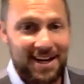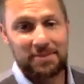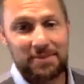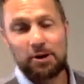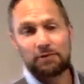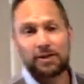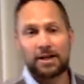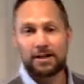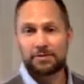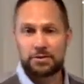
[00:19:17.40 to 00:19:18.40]
hopefully
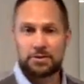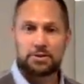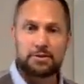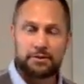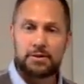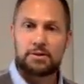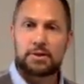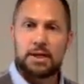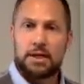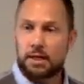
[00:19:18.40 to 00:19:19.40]
all of you do.
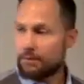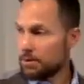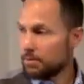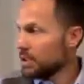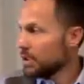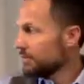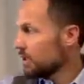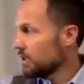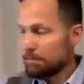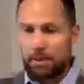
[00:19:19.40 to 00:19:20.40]
If you believe
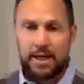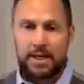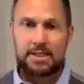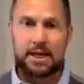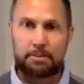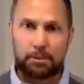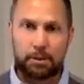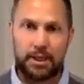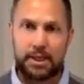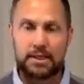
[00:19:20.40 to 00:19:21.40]
that the planet's got
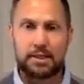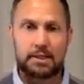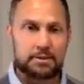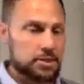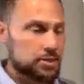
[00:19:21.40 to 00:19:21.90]
plenty to